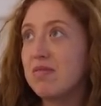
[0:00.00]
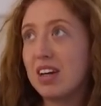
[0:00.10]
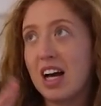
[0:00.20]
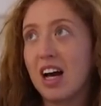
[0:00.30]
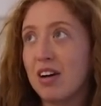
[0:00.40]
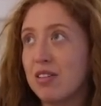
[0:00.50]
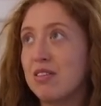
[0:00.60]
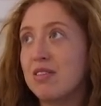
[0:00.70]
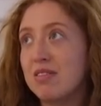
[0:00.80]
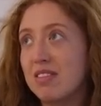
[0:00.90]

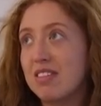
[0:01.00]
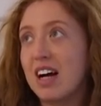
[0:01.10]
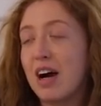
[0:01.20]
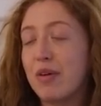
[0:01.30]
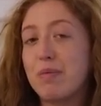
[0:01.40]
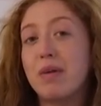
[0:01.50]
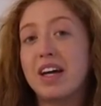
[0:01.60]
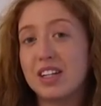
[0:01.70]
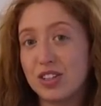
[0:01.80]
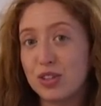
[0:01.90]
how I
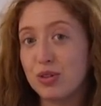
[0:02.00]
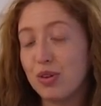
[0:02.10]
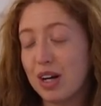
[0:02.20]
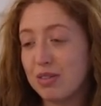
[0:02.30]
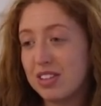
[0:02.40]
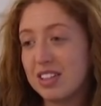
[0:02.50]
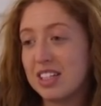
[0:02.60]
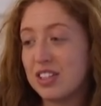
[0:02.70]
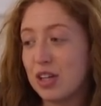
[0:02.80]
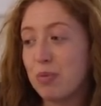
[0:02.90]
manage throughout
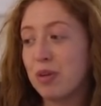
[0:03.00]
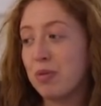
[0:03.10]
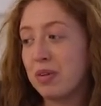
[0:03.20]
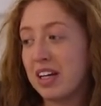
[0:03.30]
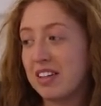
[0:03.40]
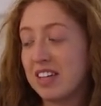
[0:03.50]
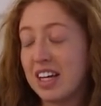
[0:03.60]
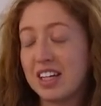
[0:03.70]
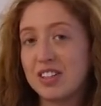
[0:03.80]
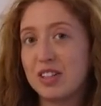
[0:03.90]
these upcoming
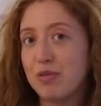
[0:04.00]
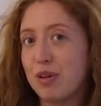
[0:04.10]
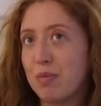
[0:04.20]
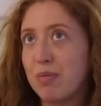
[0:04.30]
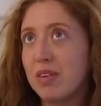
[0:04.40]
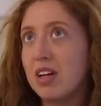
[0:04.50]
days, if I'm